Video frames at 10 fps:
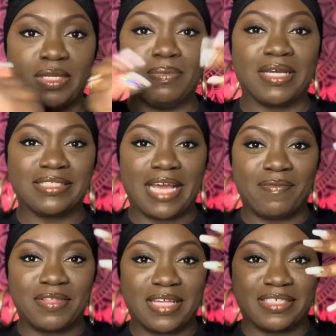because
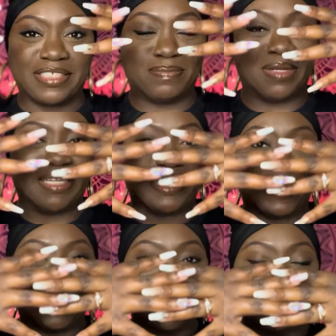everything just blended
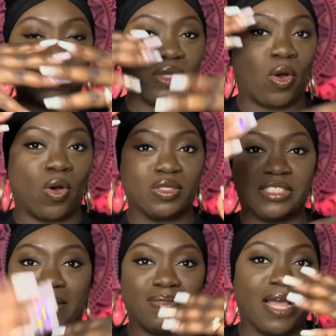in and it was all
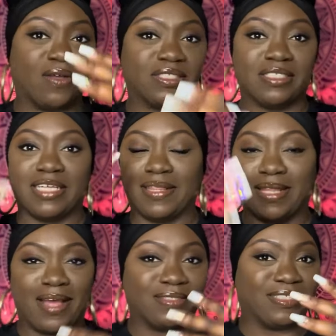10,000,
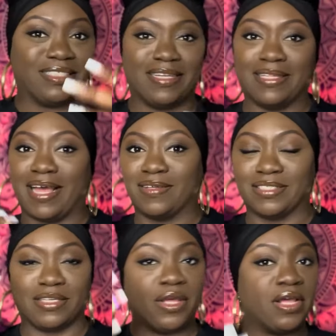10,000,
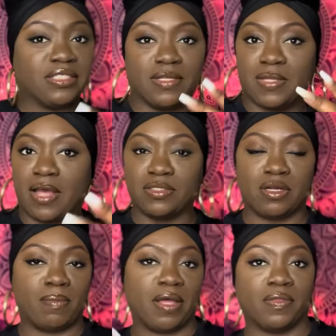10,000, 10,000
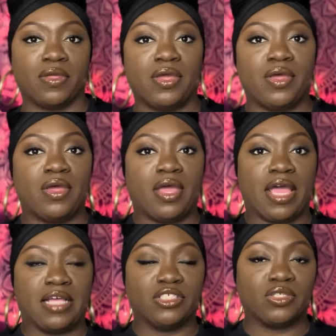a month.
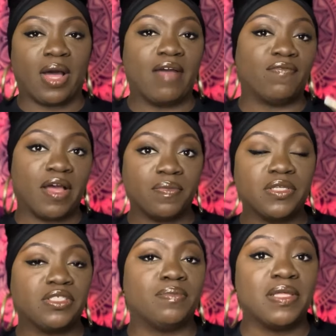And so I found
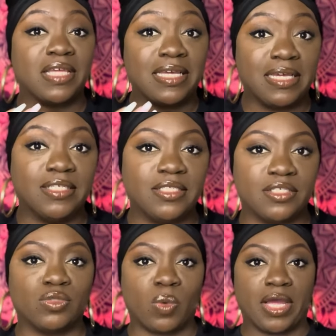this to be the
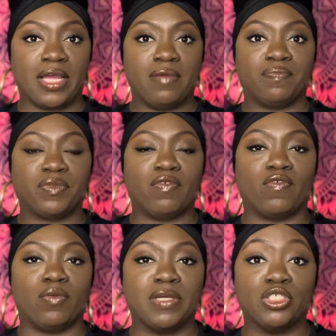easiest way
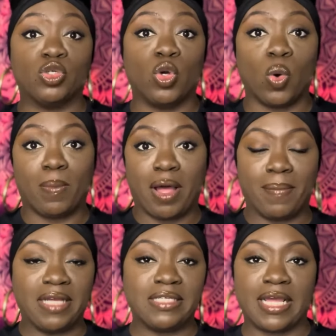for me to go about
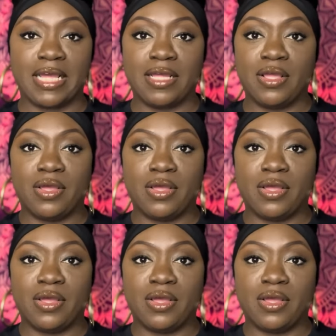my day